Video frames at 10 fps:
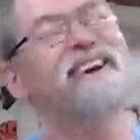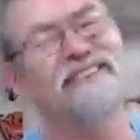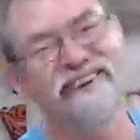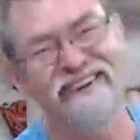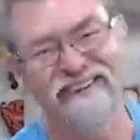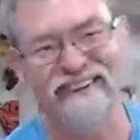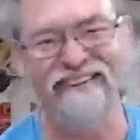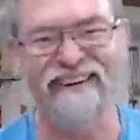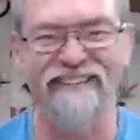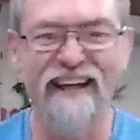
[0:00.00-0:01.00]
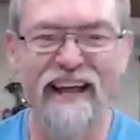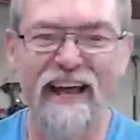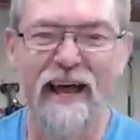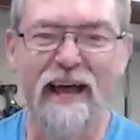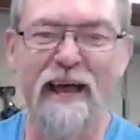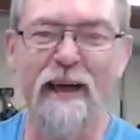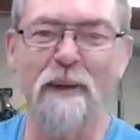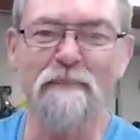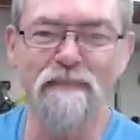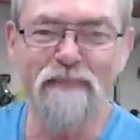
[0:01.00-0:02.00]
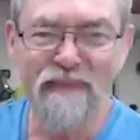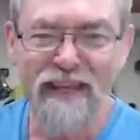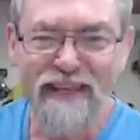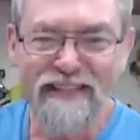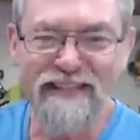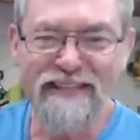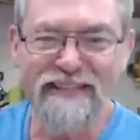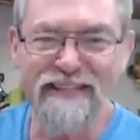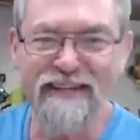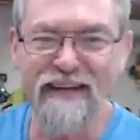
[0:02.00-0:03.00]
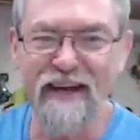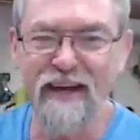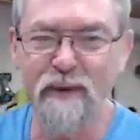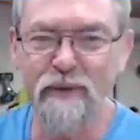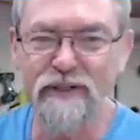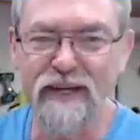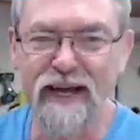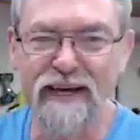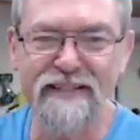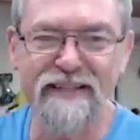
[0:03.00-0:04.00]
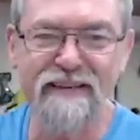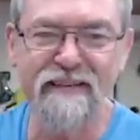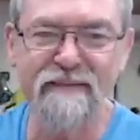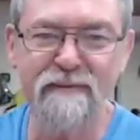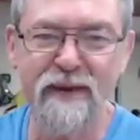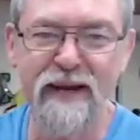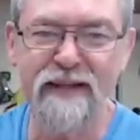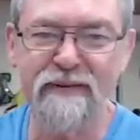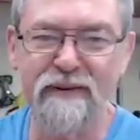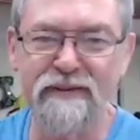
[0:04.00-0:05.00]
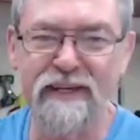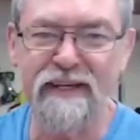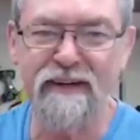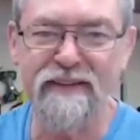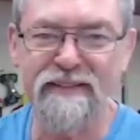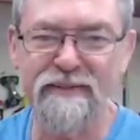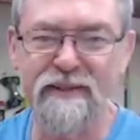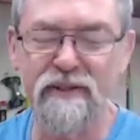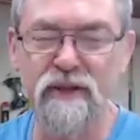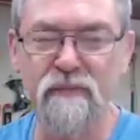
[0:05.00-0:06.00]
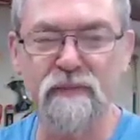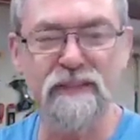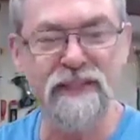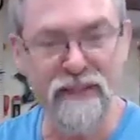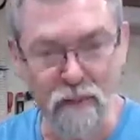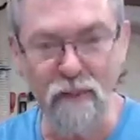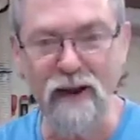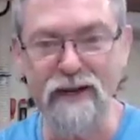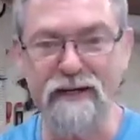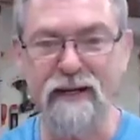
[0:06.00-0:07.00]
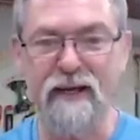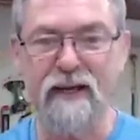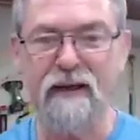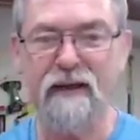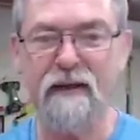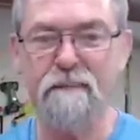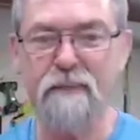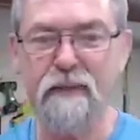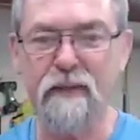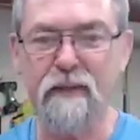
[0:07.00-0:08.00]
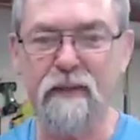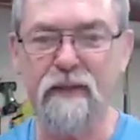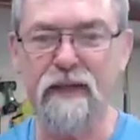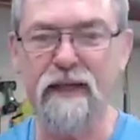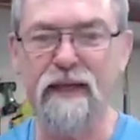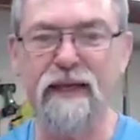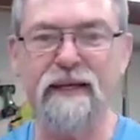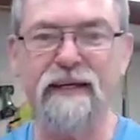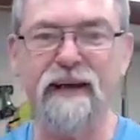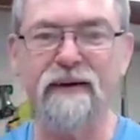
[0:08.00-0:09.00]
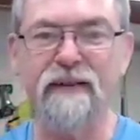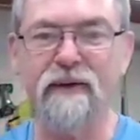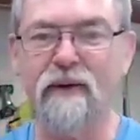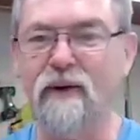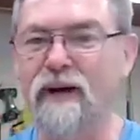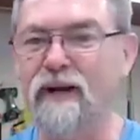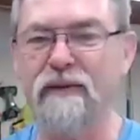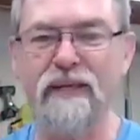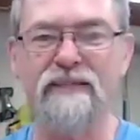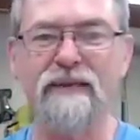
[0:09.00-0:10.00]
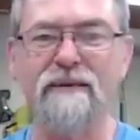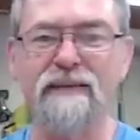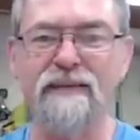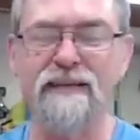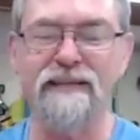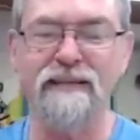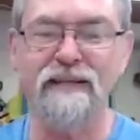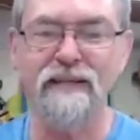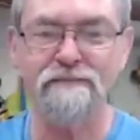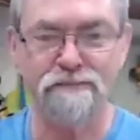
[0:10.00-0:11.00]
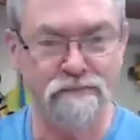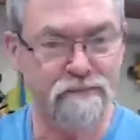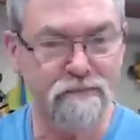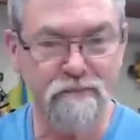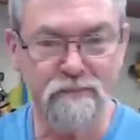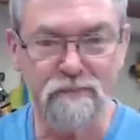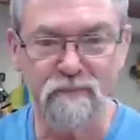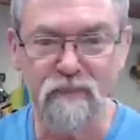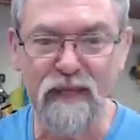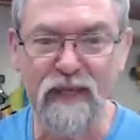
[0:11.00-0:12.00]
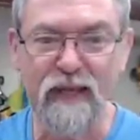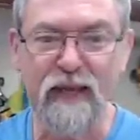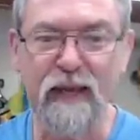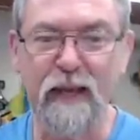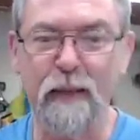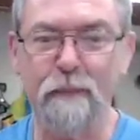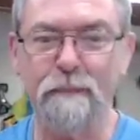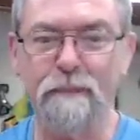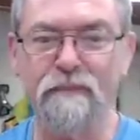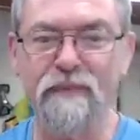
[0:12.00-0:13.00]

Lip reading: No, no. CC, I wish I had a set of them for my 8-year-old son who likes it in the shop. Great. In Kerry in the corner. Look, there's so many things in here. Good